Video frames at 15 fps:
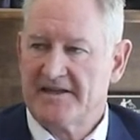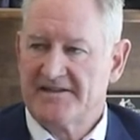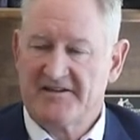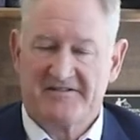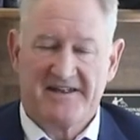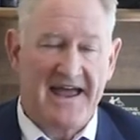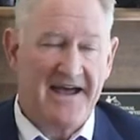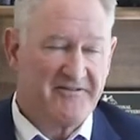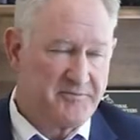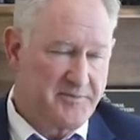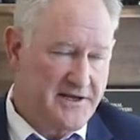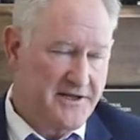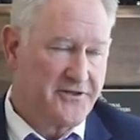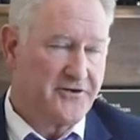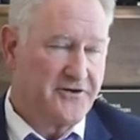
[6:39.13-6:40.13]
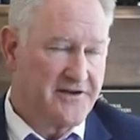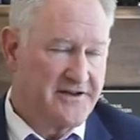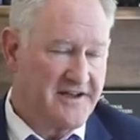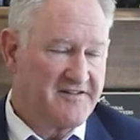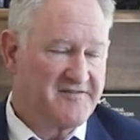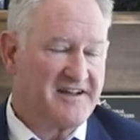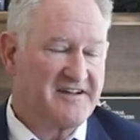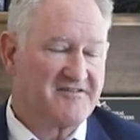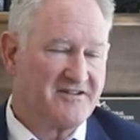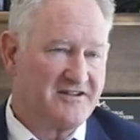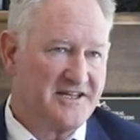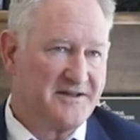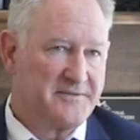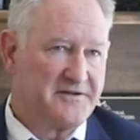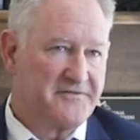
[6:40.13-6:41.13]
it doesn't have to be in 30 days, that's the
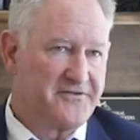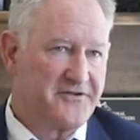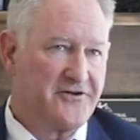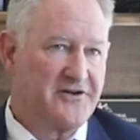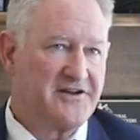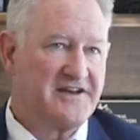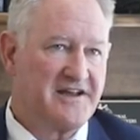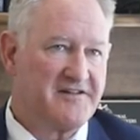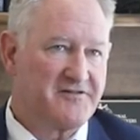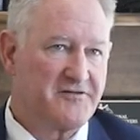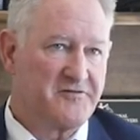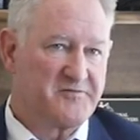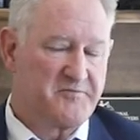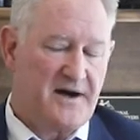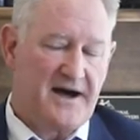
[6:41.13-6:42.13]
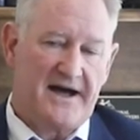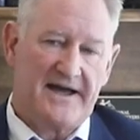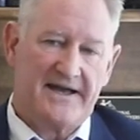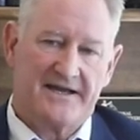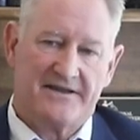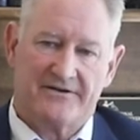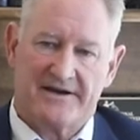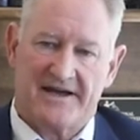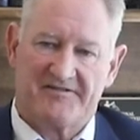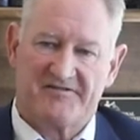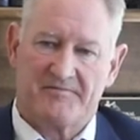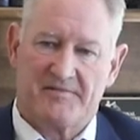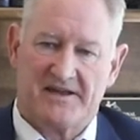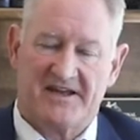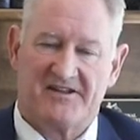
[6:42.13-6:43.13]
limit. If 30 days goes by and
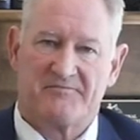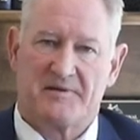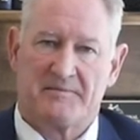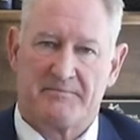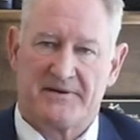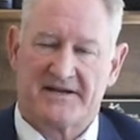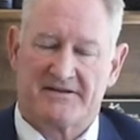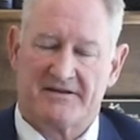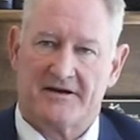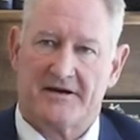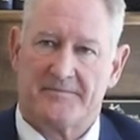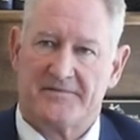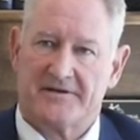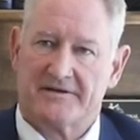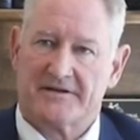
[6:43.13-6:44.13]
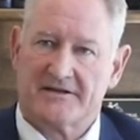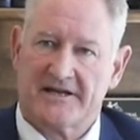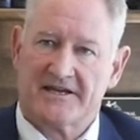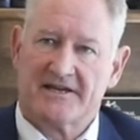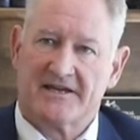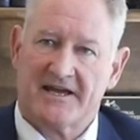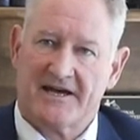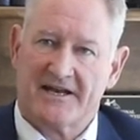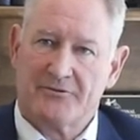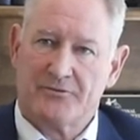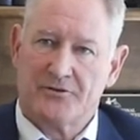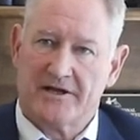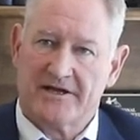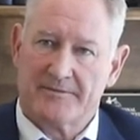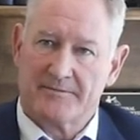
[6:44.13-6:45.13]
he hasn't been picked up, then Clayton County
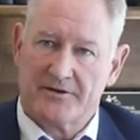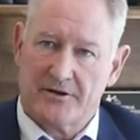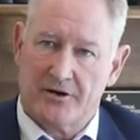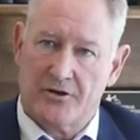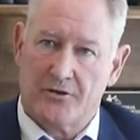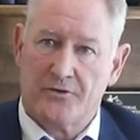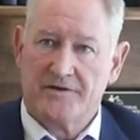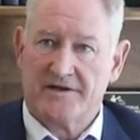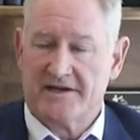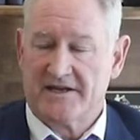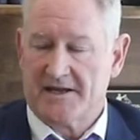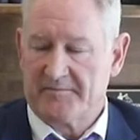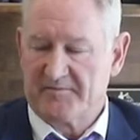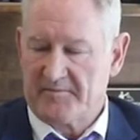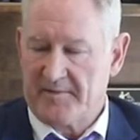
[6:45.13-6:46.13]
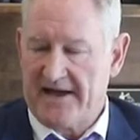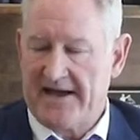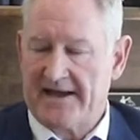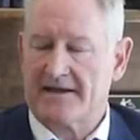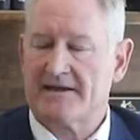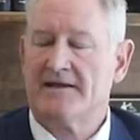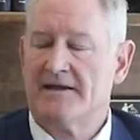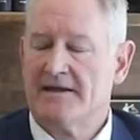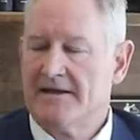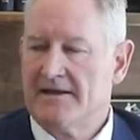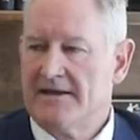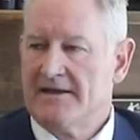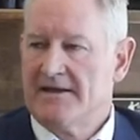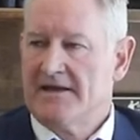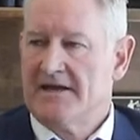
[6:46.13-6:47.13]
will let him go and he comes back.
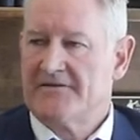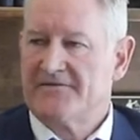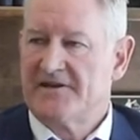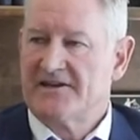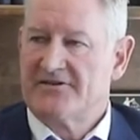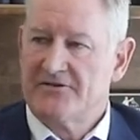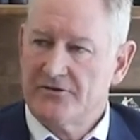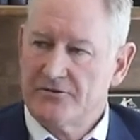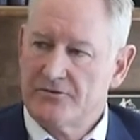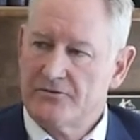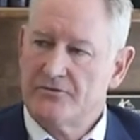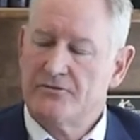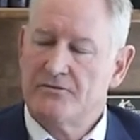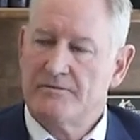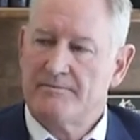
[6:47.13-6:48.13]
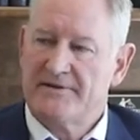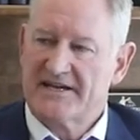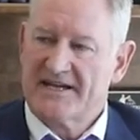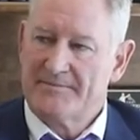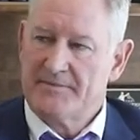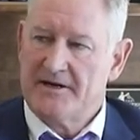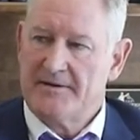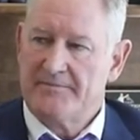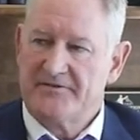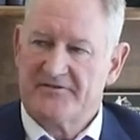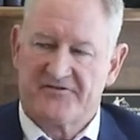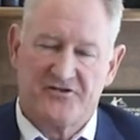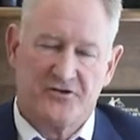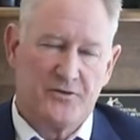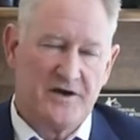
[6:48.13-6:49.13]
If they do pick him up,
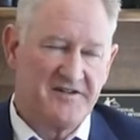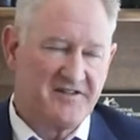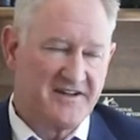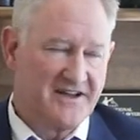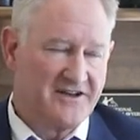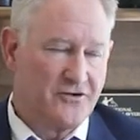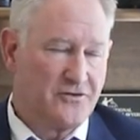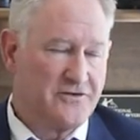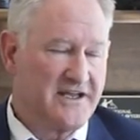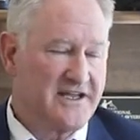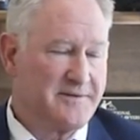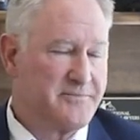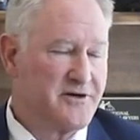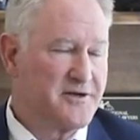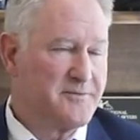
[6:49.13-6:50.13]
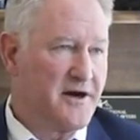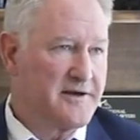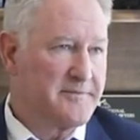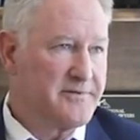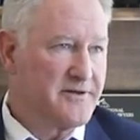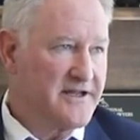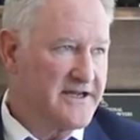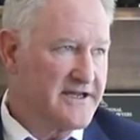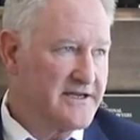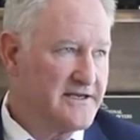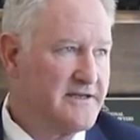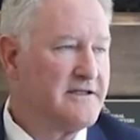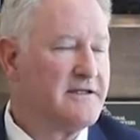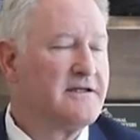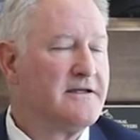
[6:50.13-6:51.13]
there's two ways they can do it. They can put him on a
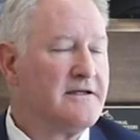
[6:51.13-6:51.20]
plane,